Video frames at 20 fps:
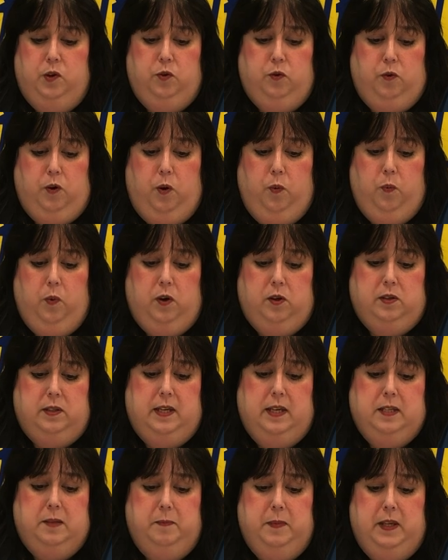will grow worse
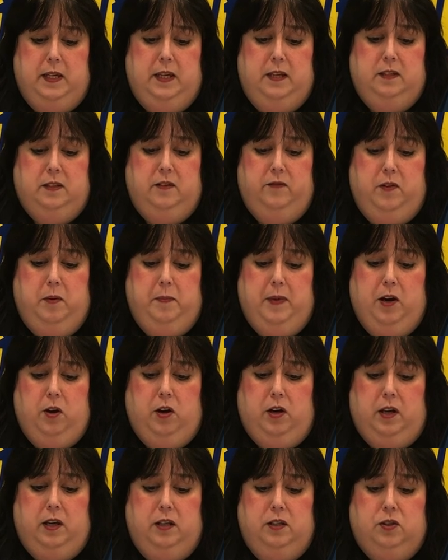as millions of
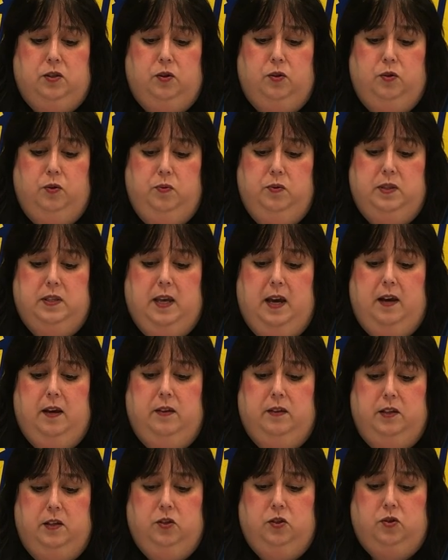Americans lose the
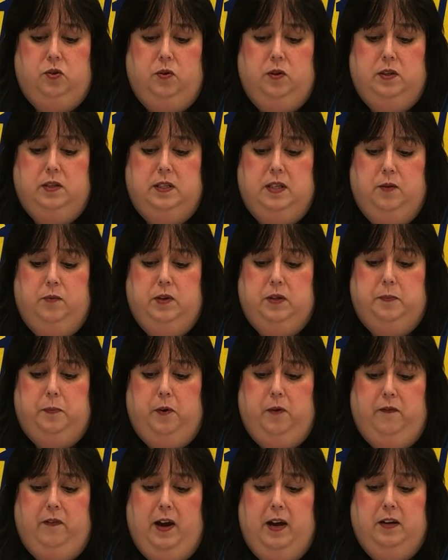health insurance that was
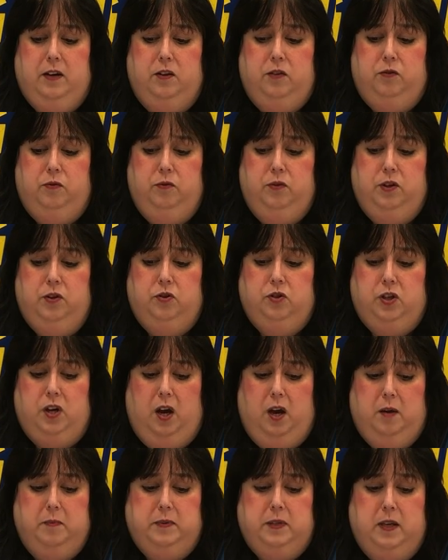provided through their
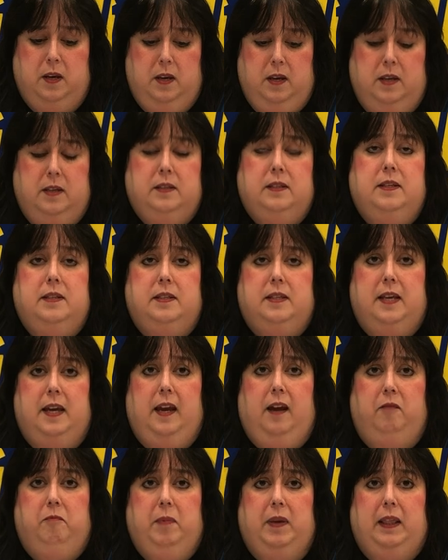jobs since they
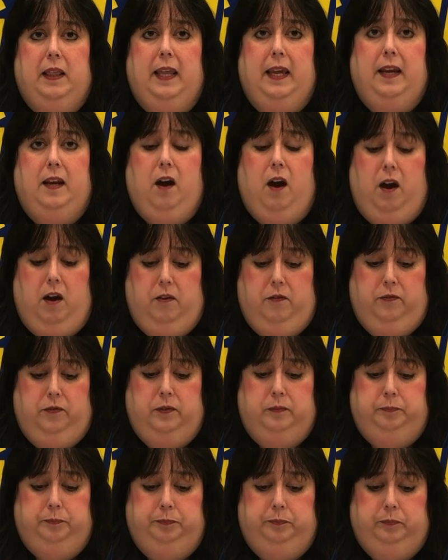have been laid off.
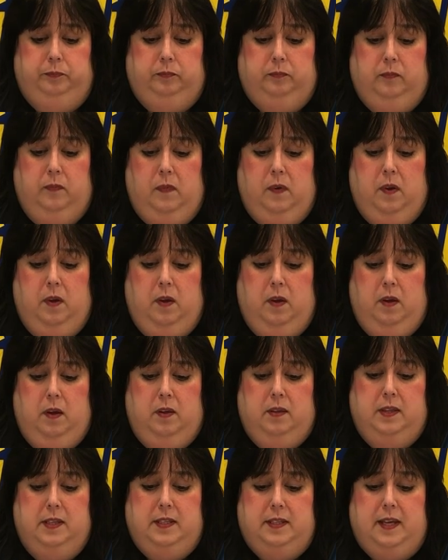
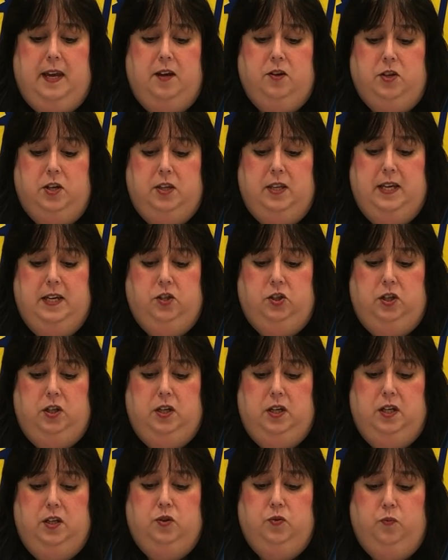This calculation
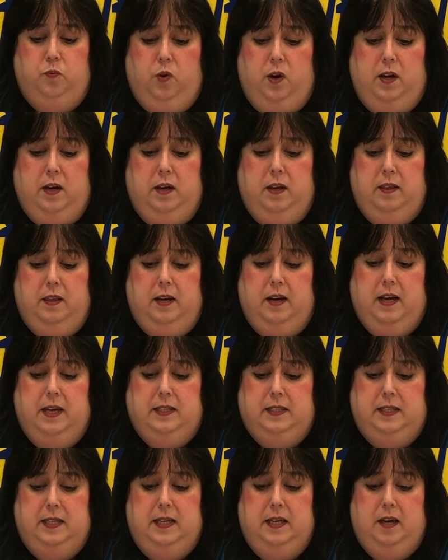is one that I
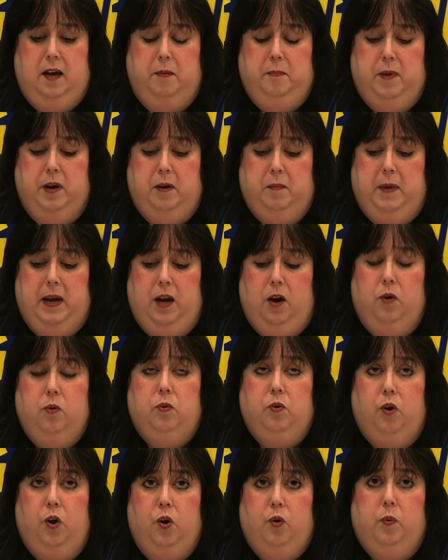see among my
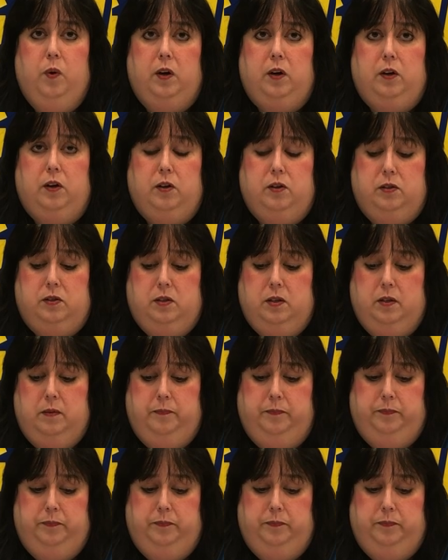own coworkers.